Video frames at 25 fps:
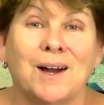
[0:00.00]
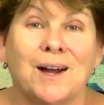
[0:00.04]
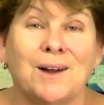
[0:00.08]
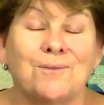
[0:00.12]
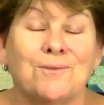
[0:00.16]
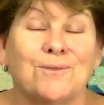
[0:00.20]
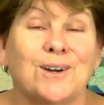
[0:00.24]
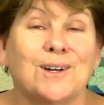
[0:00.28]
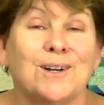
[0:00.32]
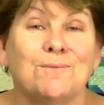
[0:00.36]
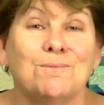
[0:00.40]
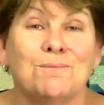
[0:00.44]
I
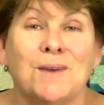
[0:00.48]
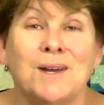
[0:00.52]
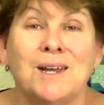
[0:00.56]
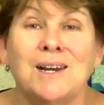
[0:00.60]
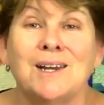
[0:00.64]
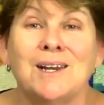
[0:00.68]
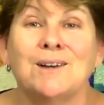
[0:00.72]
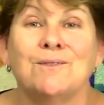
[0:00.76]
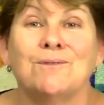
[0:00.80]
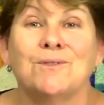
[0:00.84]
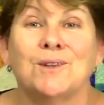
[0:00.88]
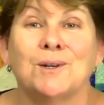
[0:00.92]
read
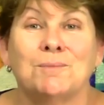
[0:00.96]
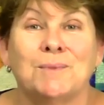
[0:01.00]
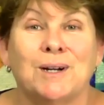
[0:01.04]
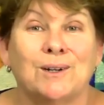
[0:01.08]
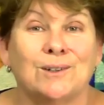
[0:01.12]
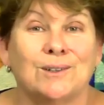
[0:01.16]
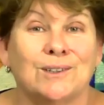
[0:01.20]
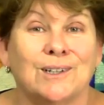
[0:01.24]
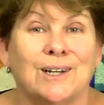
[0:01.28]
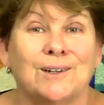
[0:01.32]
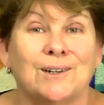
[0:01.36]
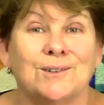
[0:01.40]
many of them
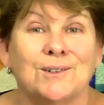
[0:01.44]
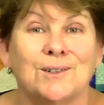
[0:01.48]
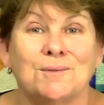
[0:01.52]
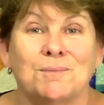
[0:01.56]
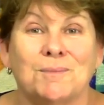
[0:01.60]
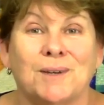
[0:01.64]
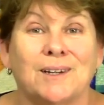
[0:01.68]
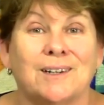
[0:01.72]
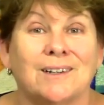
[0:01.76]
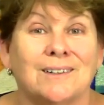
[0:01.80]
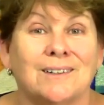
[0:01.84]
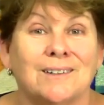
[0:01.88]
out loud to
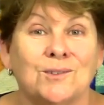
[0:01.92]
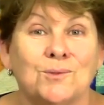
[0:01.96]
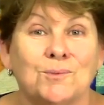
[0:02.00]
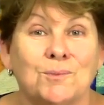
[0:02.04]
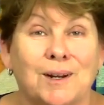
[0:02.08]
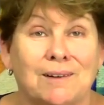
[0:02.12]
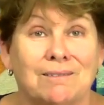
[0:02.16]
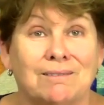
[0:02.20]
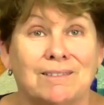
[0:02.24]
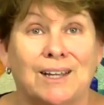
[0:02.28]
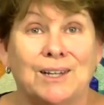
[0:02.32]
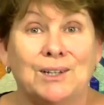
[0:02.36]
my
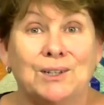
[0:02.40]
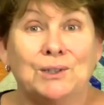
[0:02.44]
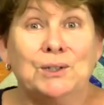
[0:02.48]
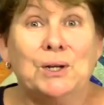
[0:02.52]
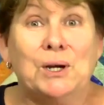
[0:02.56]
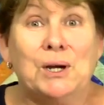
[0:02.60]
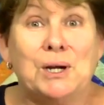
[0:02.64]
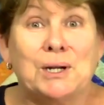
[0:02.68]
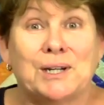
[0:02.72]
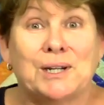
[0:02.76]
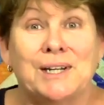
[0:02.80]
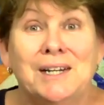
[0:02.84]
husband. Like,
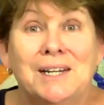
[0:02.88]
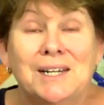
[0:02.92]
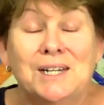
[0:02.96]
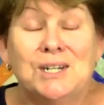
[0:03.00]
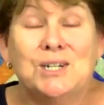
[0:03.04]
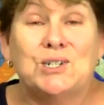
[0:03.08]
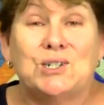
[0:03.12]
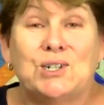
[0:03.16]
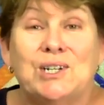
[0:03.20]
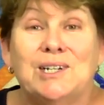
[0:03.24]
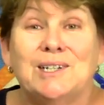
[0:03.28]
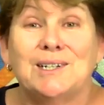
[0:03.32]
look,
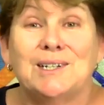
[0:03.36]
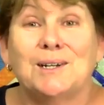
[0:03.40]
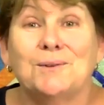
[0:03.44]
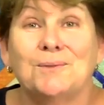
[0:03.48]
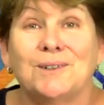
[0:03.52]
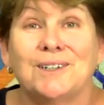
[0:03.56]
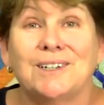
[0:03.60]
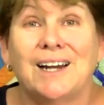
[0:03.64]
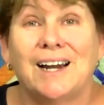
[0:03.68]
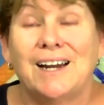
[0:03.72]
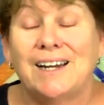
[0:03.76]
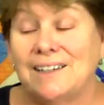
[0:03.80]
she did
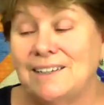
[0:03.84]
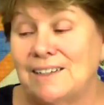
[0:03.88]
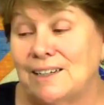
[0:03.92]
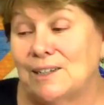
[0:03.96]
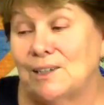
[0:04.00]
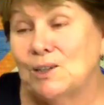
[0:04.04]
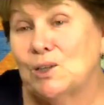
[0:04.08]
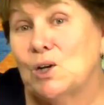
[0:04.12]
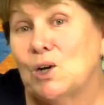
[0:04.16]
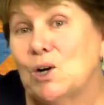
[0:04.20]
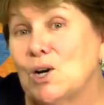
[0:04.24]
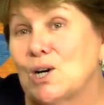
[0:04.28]
what I
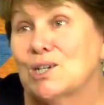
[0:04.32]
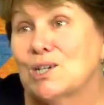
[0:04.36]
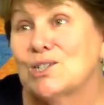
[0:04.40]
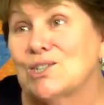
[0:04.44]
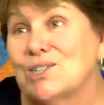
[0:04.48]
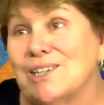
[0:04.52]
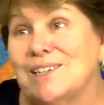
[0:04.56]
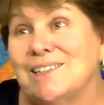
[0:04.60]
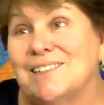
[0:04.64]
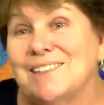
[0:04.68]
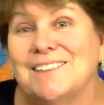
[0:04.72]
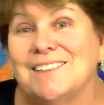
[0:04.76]
did. Look,
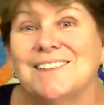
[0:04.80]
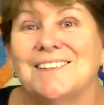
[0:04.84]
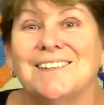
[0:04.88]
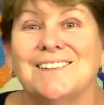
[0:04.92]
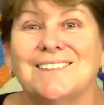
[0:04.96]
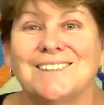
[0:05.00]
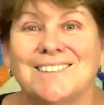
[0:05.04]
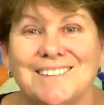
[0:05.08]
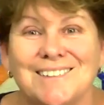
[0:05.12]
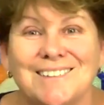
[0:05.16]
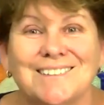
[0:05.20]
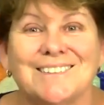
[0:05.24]
she did
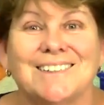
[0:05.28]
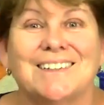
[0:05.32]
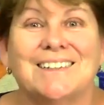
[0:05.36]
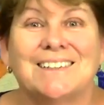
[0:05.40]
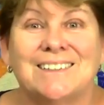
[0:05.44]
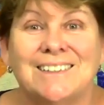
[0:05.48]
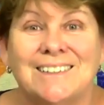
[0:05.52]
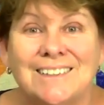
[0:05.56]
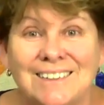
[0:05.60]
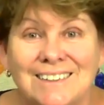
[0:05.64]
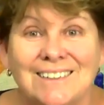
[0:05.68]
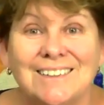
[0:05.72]
this. He's
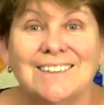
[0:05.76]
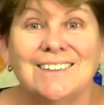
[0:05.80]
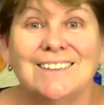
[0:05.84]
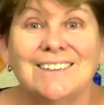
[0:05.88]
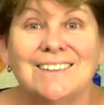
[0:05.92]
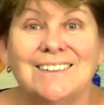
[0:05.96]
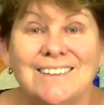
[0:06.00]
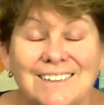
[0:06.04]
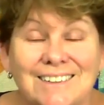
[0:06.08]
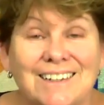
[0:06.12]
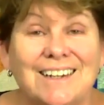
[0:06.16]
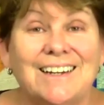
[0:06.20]
like,
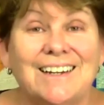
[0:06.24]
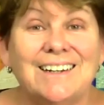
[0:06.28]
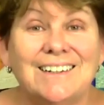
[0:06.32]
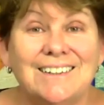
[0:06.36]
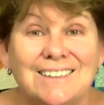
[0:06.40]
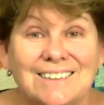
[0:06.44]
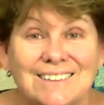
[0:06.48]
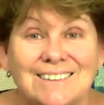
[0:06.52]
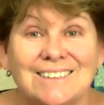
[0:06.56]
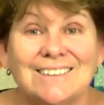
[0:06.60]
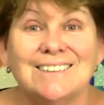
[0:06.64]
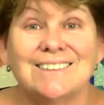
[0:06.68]
yeah.